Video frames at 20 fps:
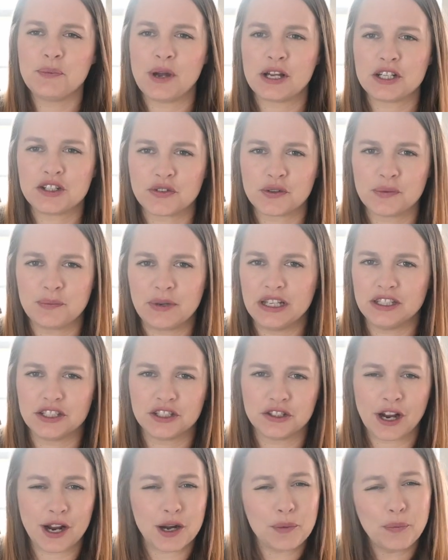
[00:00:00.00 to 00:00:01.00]
much for me to
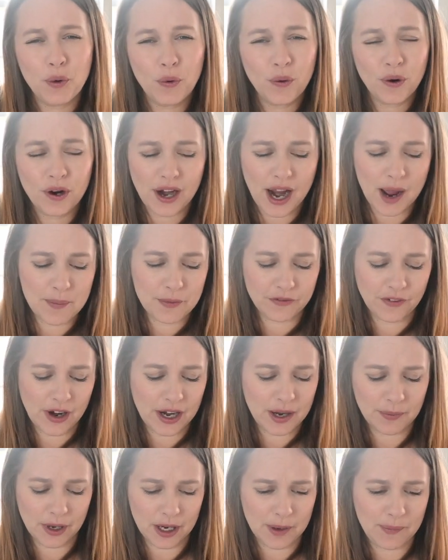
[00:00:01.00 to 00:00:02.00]
try to pour. I'm
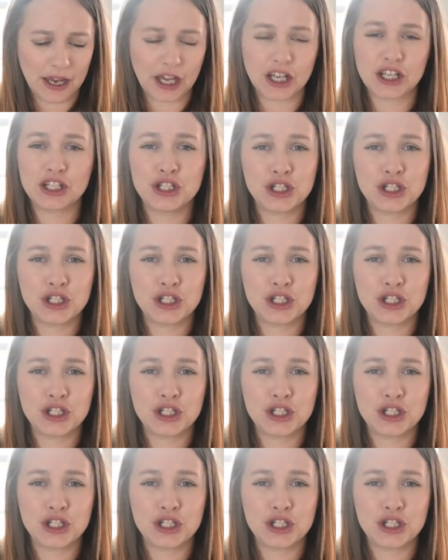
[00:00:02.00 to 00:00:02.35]
afraid I'm going to make a